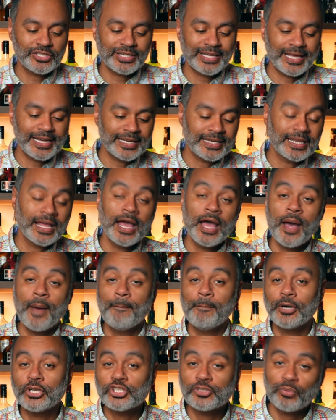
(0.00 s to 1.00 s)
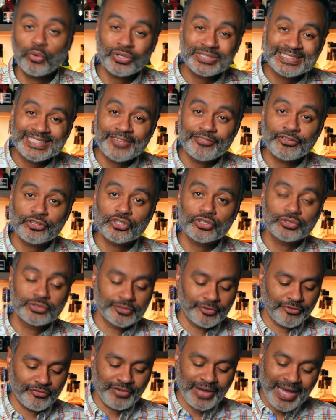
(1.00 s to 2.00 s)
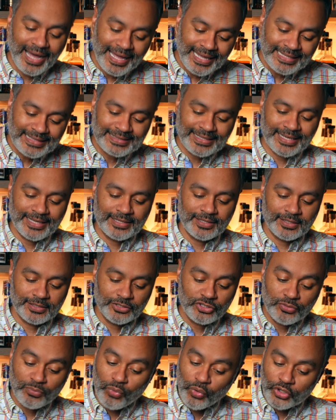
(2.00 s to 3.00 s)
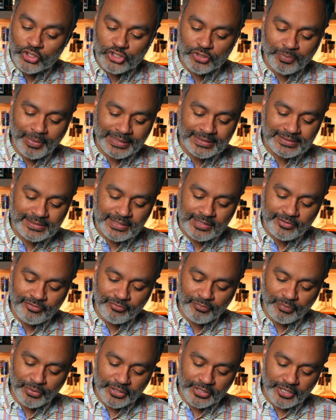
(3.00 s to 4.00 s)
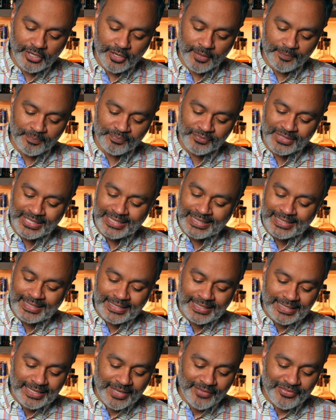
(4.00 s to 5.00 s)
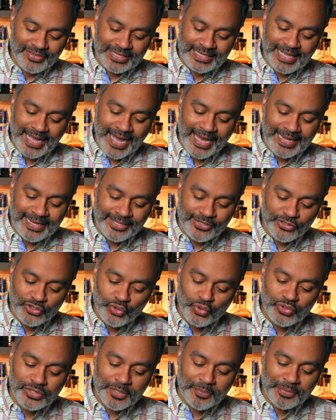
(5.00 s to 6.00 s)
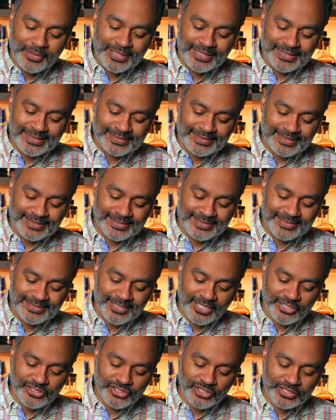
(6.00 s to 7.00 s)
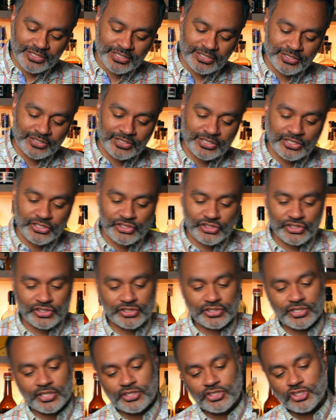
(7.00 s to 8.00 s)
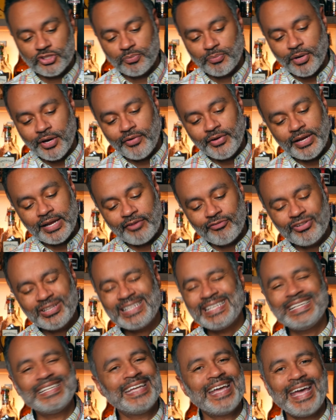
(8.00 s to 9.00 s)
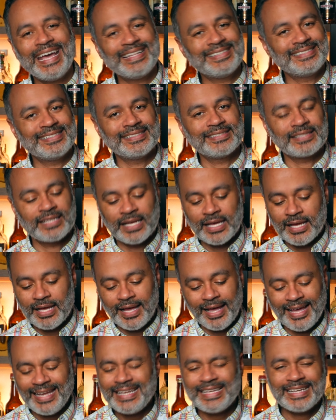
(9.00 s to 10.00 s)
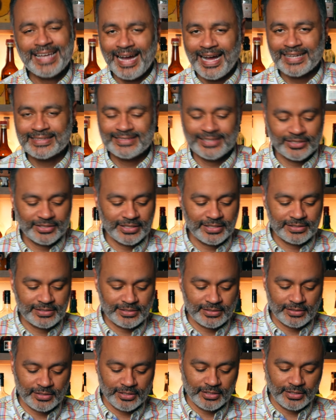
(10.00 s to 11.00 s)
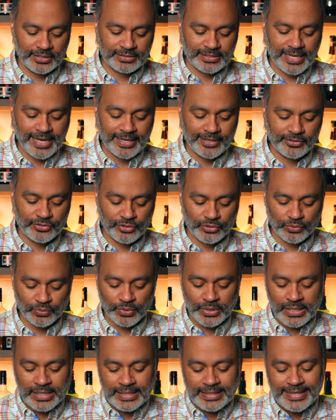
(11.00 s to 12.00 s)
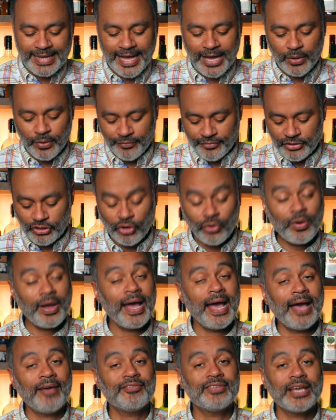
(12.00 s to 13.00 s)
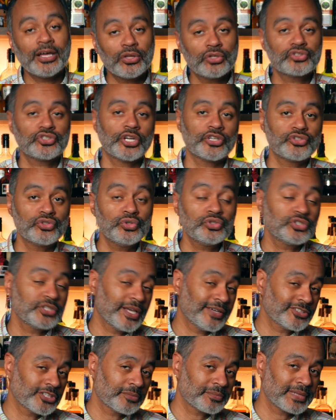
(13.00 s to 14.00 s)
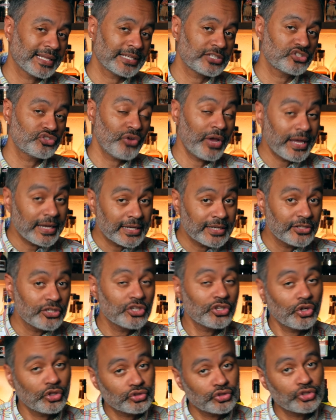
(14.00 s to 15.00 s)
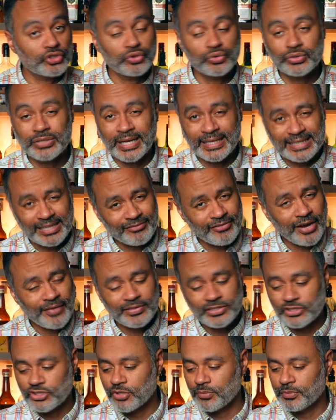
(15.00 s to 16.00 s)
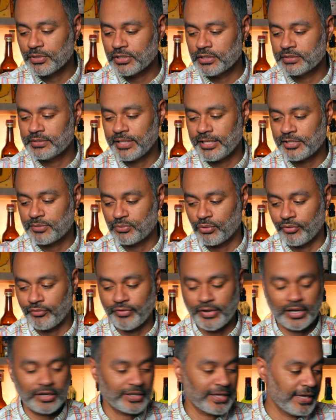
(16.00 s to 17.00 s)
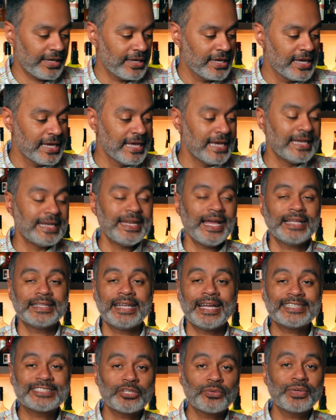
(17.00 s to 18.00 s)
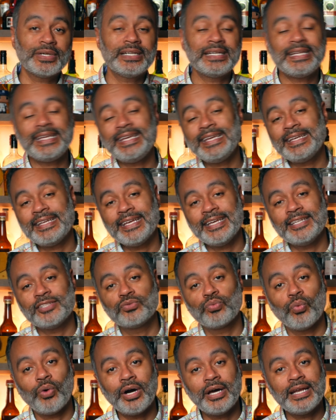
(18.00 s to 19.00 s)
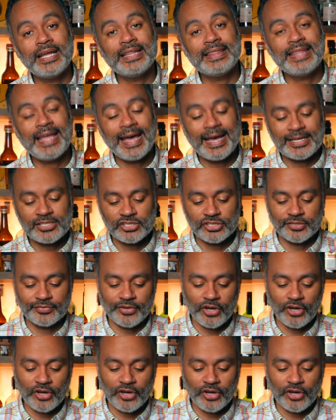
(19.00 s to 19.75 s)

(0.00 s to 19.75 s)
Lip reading: are getting much more difficult to find and a little more expensive, but if you got it, use it because it's such a delicious spirit. It really enhances any cocktail that is added to. Now, if you don't have Yellow Chartreuse and you have something like Strega, you can also use that. They're very similar in taste profile, okay? Now, the next thing we're gonna need is 1 dash of